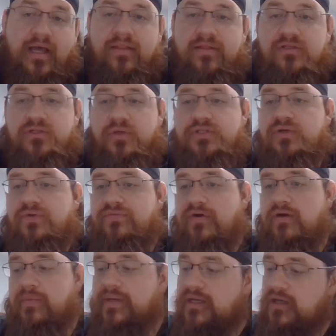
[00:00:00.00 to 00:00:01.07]
there's only so
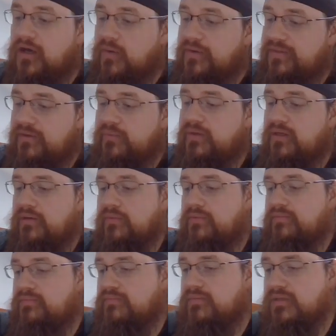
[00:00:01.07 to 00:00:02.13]
far we can go with it. We you
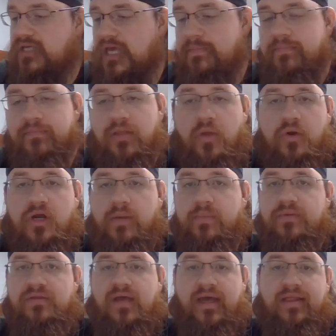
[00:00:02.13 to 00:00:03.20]
know, keep them loaded up
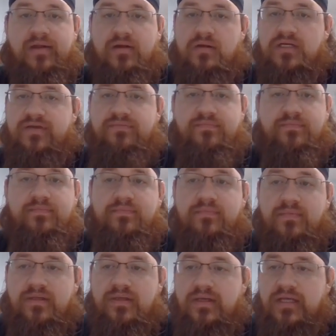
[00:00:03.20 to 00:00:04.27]
with Tylenol, give them
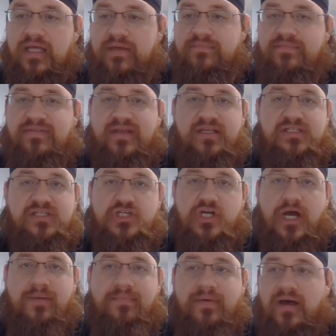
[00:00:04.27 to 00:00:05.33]
give them things to
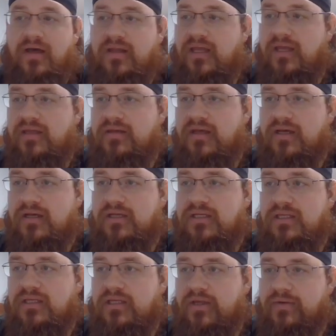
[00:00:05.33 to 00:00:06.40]
chomp on, and uh,
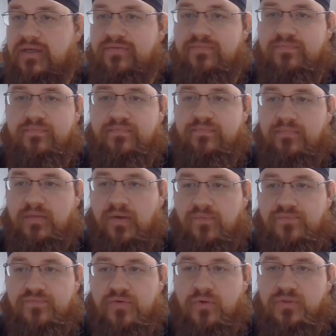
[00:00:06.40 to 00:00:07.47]
you know give them you know,
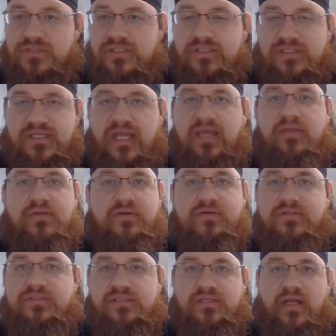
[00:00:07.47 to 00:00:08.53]
frozen
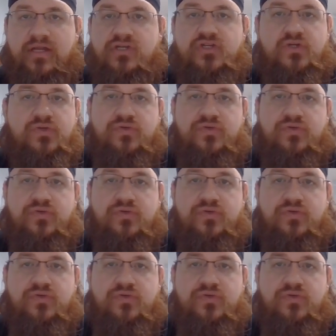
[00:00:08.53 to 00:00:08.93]
teethers and, and chew